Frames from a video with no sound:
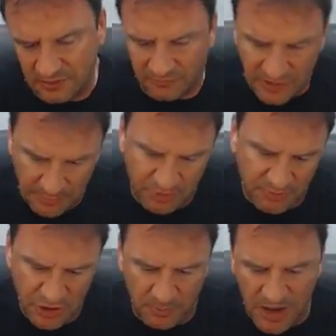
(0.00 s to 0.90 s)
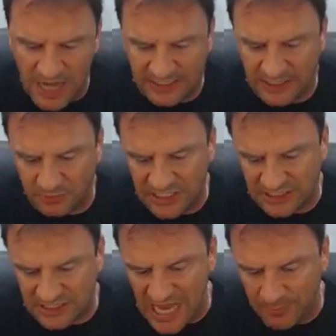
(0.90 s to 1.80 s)
when they put them in their pocket, they would take
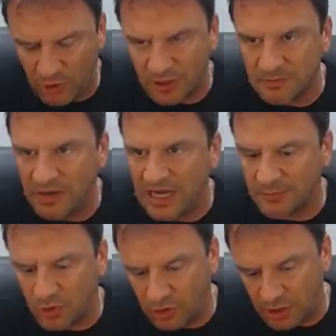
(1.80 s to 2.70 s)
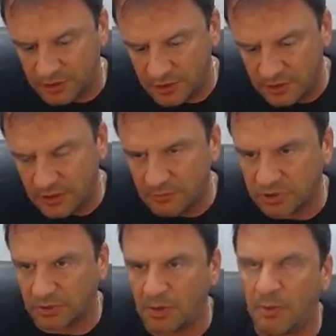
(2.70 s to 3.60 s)
the top card and bottom card,
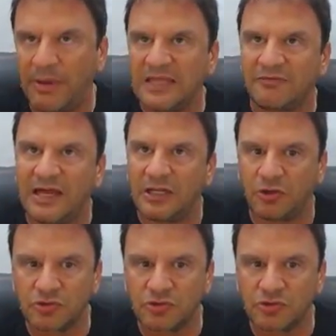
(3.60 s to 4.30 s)
put the rubber band around it.